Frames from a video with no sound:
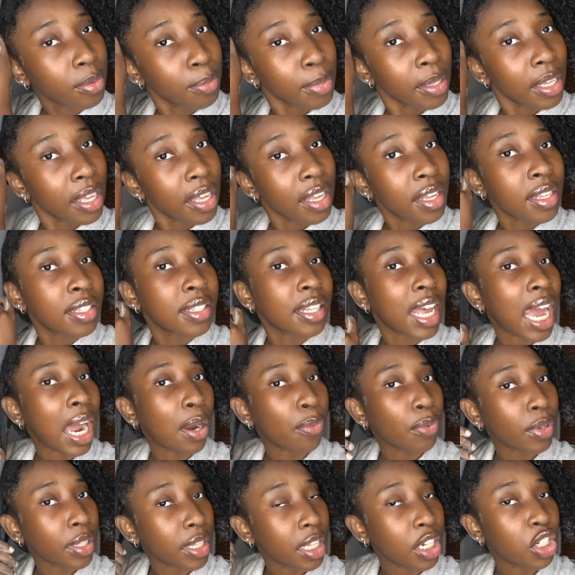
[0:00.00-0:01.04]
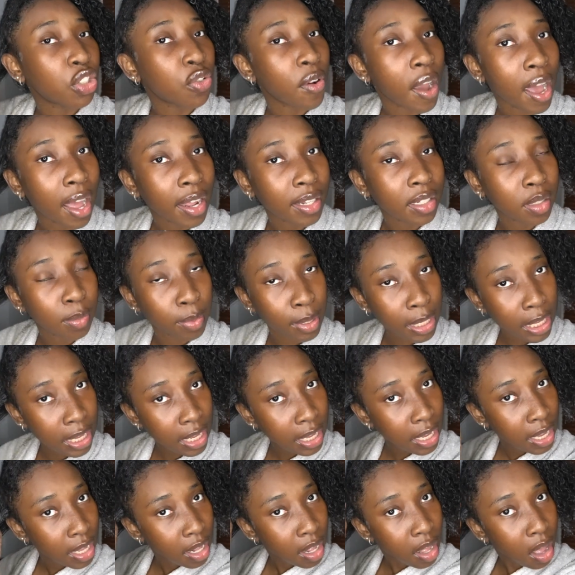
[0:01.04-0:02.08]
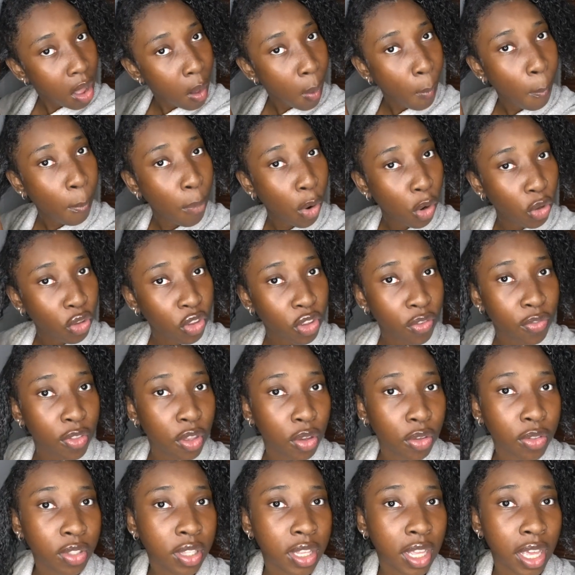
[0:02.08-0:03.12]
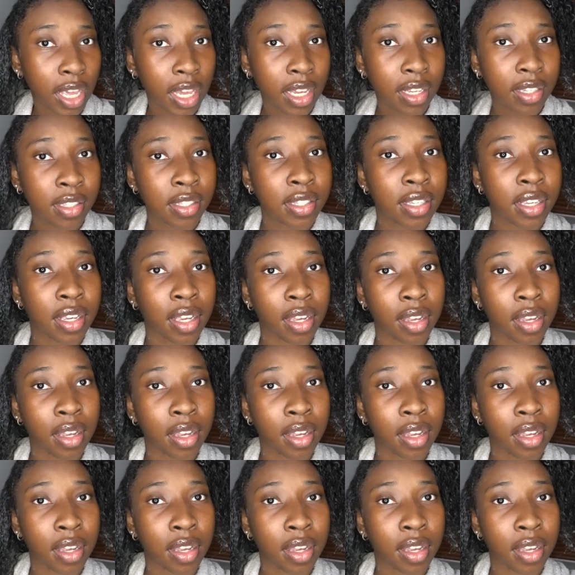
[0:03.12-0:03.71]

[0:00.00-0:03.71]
because I really try to be both of those things.